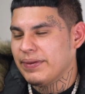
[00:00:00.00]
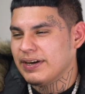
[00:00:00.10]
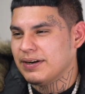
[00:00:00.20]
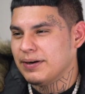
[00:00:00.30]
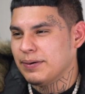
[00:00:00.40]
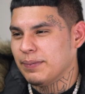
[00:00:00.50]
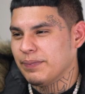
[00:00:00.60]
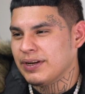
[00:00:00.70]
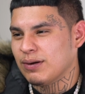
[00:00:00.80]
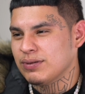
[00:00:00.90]

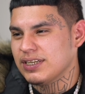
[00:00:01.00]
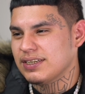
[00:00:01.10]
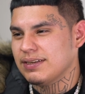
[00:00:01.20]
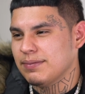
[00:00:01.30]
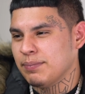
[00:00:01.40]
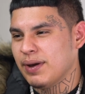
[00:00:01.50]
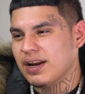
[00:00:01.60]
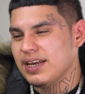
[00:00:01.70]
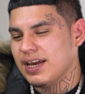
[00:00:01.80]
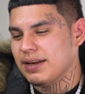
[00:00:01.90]
you know, just better
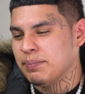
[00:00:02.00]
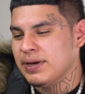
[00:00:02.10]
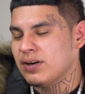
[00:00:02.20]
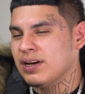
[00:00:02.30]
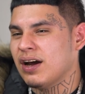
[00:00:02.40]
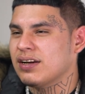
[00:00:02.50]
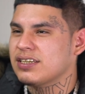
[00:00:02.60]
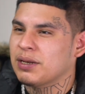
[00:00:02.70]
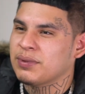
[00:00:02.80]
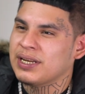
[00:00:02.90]
yet, build on to
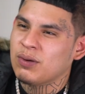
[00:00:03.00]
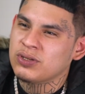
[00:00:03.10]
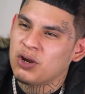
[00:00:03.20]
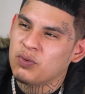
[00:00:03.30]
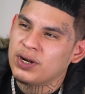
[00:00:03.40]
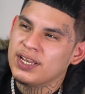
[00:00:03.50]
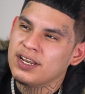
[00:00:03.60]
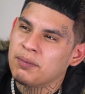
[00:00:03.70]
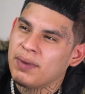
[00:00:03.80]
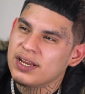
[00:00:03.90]
something that was already
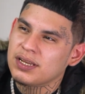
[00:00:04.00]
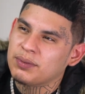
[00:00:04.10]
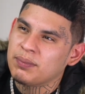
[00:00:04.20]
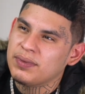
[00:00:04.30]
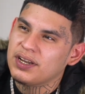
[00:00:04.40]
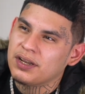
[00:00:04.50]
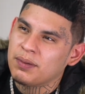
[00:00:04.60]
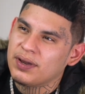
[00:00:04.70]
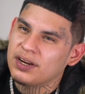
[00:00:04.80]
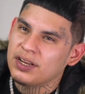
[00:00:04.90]
here and make something bigger and
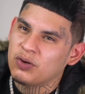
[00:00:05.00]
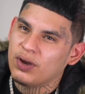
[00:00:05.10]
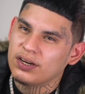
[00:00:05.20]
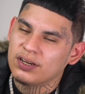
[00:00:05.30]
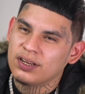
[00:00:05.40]
better and greater.